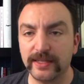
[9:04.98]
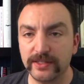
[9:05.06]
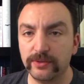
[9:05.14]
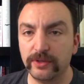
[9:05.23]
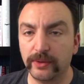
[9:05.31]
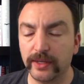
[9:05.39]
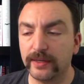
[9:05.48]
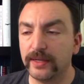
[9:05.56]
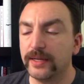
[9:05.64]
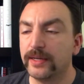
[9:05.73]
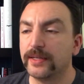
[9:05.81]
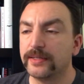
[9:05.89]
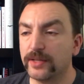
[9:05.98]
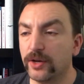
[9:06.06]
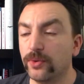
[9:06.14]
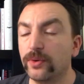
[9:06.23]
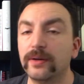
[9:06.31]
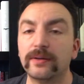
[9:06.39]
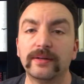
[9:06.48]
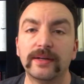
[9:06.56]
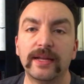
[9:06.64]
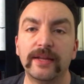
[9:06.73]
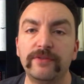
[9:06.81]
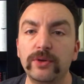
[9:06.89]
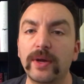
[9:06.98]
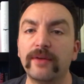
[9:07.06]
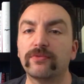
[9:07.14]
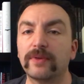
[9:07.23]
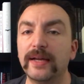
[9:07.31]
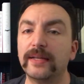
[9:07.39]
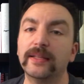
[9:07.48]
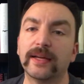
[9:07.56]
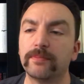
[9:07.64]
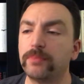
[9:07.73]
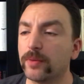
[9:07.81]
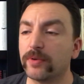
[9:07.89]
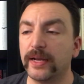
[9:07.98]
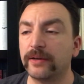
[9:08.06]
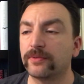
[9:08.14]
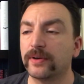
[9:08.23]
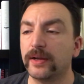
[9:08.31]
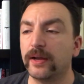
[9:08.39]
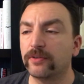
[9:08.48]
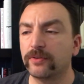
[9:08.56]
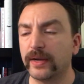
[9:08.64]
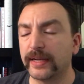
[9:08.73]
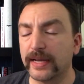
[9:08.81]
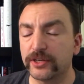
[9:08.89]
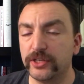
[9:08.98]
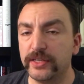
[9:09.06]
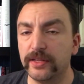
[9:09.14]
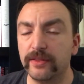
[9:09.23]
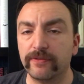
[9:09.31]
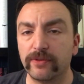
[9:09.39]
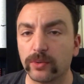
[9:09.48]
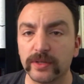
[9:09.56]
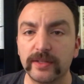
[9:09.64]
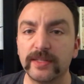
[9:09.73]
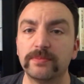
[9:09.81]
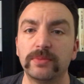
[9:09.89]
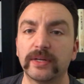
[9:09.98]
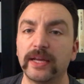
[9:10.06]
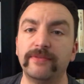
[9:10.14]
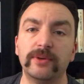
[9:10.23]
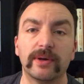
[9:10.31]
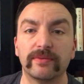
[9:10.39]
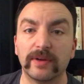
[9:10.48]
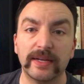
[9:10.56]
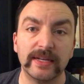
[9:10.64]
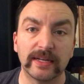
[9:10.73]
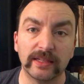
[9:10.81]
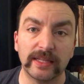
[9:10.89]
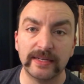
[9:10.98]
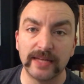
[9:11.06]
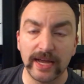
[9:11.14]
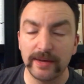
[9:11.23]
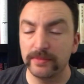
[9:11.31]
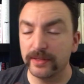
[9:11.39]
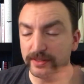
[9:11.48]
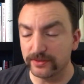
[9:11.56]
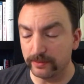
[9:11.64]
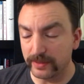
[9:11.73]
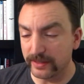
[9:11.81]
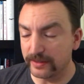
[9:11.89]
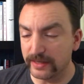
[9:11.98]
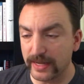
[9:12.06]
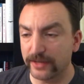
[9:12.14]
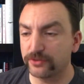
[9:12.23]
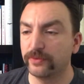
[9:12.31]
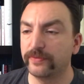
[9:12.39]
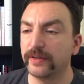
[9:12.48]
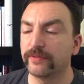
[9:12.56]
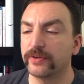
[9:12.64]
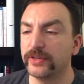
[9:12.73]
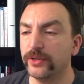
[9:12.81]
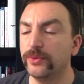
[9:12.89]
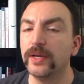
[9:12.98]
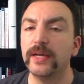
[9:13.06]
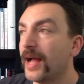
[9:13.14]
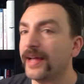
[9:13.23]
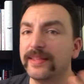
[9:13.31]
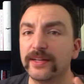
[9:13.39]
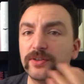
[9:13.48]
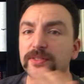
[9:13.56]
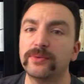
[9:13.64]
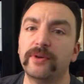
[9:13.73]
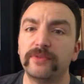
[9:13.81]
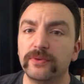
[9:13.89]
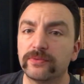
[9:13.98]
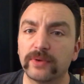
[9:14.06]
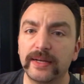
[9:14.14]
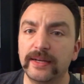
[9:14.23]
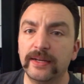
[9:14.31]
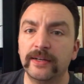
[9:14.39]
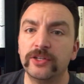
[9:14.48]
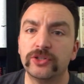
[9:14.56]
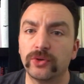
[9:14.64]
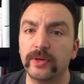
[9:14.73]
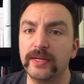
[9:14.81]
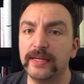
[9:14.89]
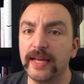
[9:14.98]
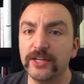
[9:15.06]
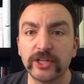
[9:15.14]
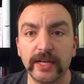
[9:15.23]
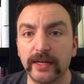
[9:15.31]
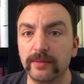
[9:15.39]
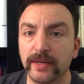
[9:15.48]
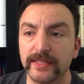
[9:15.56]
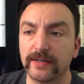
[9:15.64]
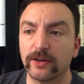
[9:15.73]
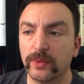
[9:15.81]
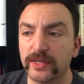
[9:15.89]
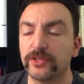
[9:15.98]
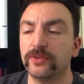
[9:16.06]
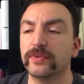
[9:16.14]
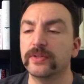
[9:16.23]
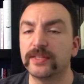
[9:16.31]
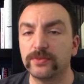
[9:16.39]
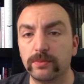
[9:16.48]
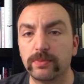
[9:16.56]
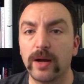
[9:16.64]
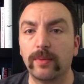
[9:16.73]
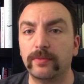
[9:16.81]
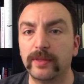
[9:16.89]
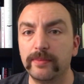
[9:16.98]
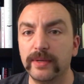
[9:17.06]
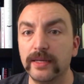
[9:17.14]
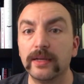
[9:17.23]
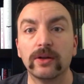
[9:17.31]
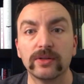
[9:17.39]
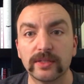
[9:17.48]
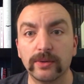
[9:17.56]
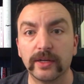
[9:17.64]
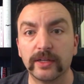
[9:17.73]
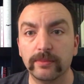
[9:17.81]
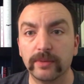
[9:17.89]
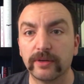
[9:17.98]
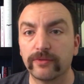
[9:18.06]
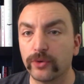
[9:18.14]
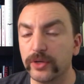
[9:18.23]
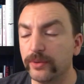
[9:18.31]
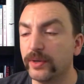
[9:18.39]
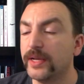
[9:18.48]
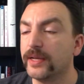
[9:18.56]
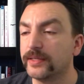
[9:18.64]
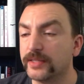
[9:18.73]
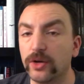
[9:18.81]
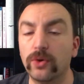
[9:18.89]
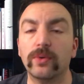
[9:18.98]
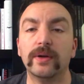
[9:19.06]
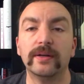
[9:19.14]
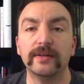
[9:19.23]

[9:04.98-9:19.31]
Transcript: as you do it. So if you have read, Barbara Ehrenreich actually did the foreword to this book. If you have read Nickel and Dimed, this would be a natural fit for you. I think also if you've read it and enjoyed Educated by Tara Westover, this would probably be also a good book for you. So